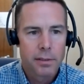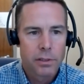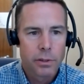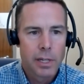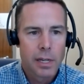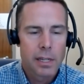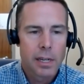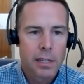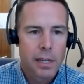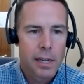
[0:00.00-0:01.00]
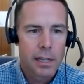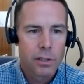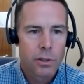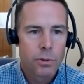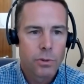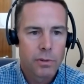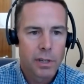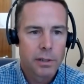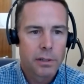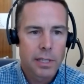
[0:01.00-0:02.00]
And so I, I, I do
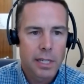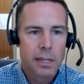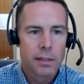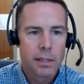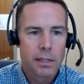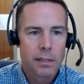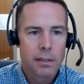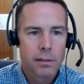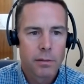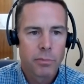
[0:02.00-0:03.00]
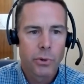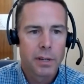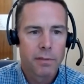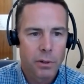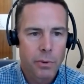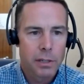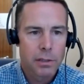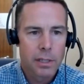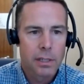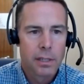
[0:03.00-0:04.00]
understand the, the point of the
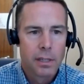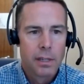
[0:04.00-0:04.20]
question,